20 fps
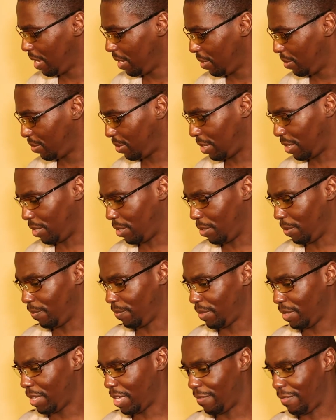So
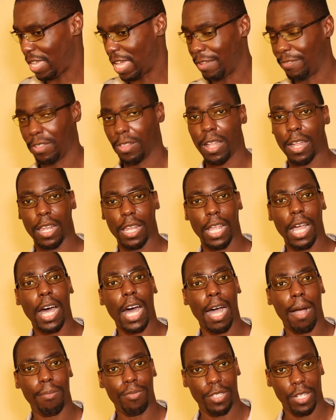if you have a lot of
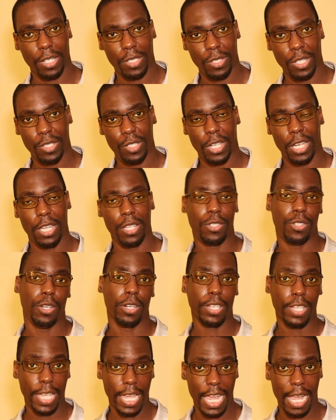objects such as your
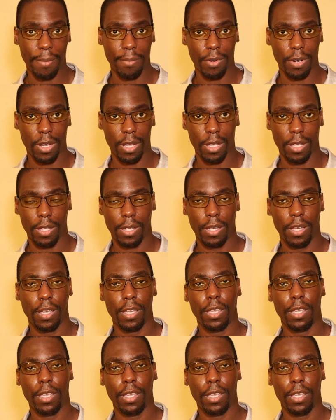camera,